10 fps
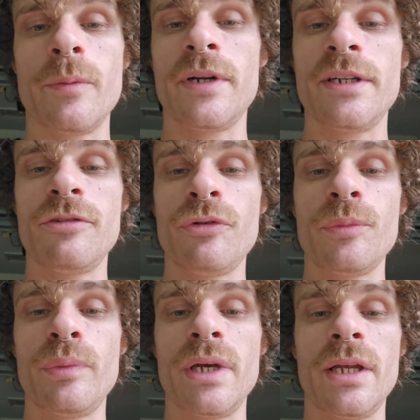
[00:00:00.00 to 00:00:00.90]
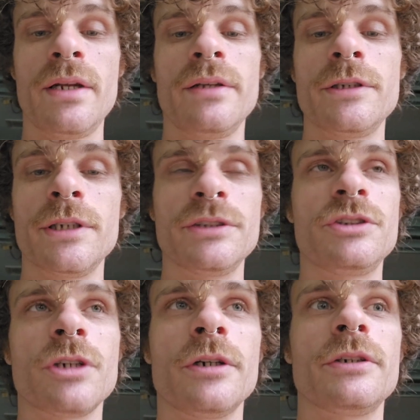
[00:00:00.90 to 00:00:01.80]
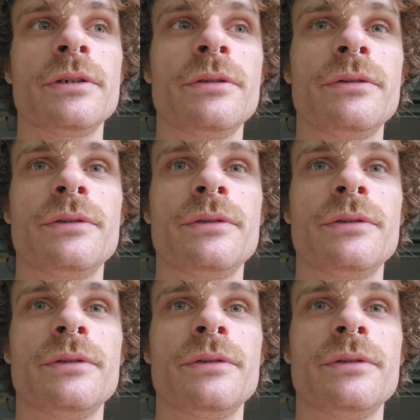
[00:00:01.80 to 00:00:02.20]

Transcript: put them in a different bin, and start